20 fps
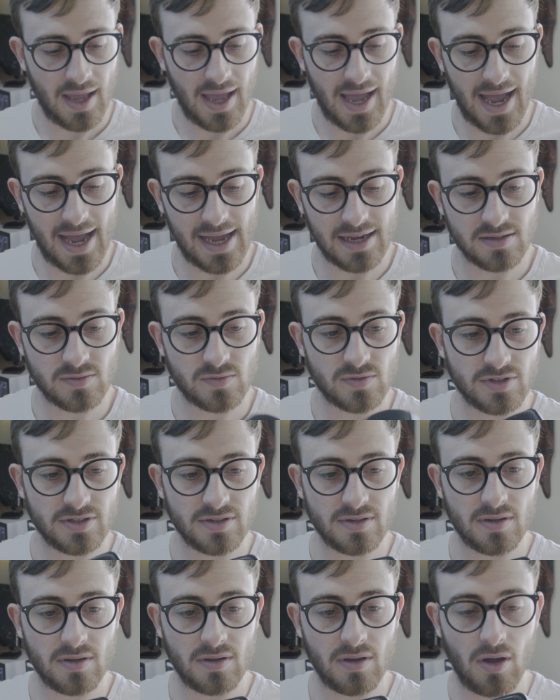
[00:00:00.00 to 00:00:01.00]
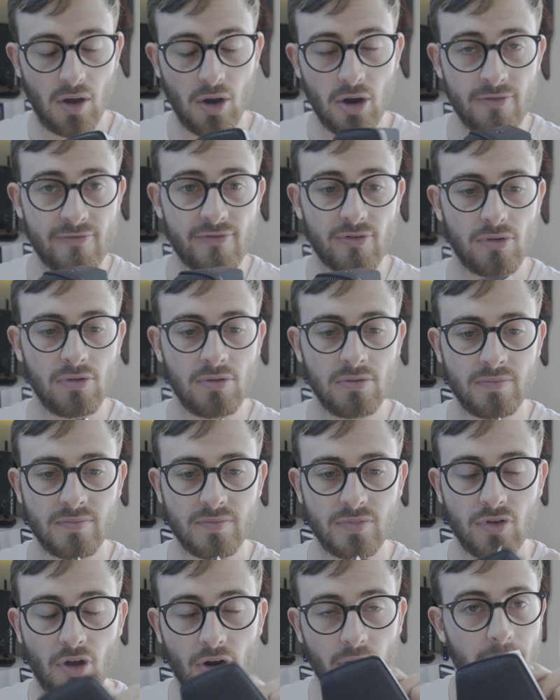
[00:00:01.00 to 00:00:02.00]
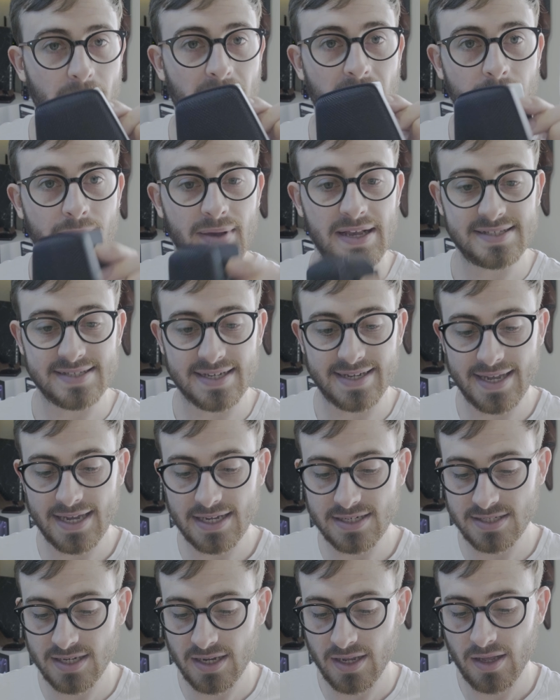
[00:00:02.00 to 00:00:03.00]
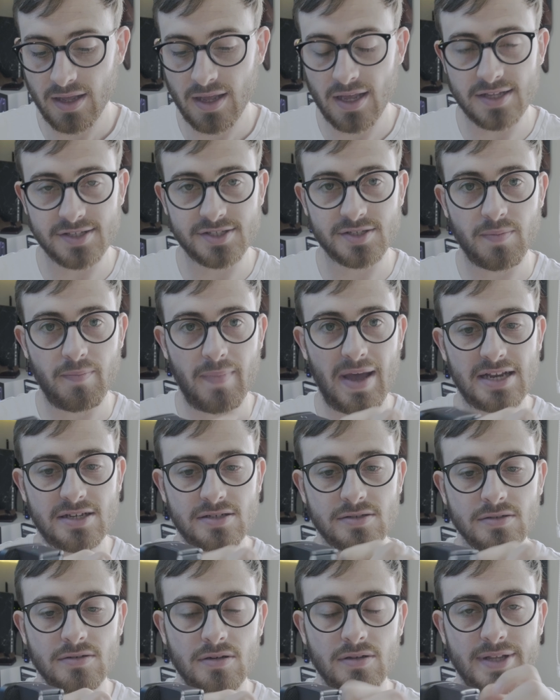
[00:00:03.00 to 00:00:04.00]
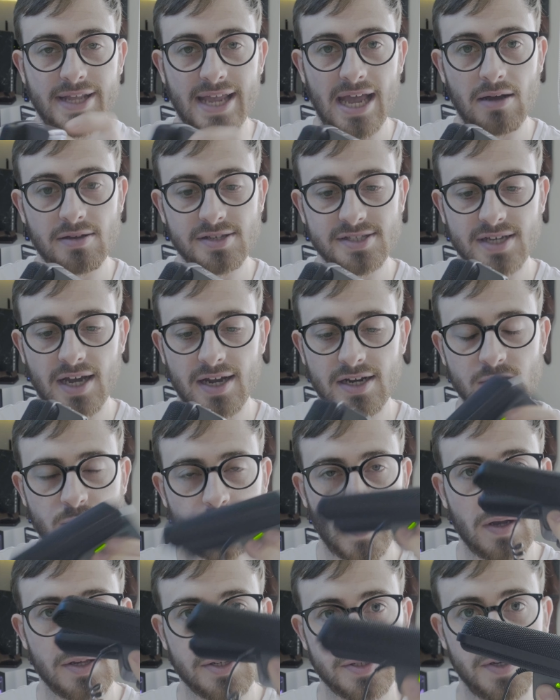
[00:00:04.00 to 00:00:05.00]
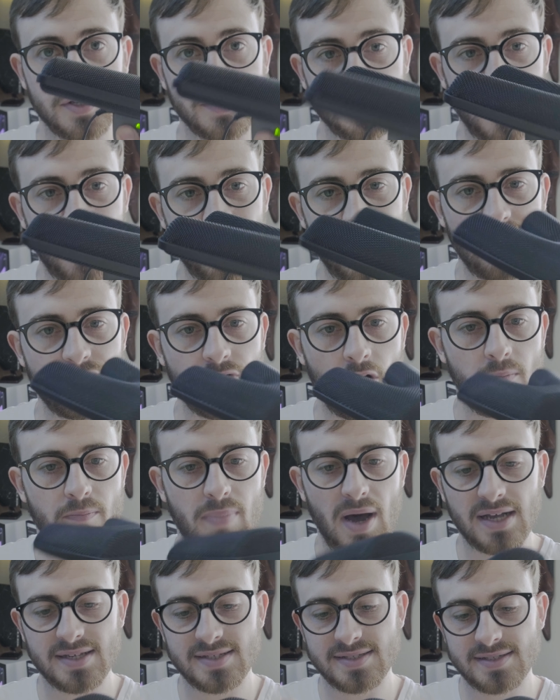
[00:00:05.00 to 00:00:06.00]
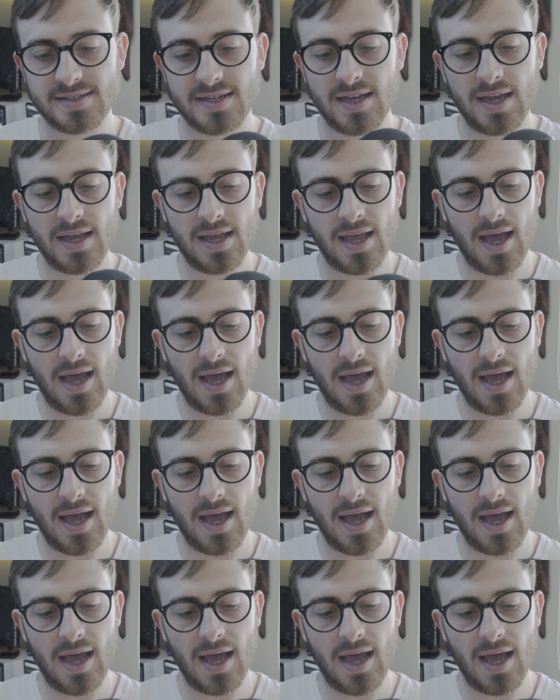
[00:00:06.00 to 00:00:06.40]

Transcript: And overall, not a bad piece of kit. It's metal on the outside as well, so it's very robust.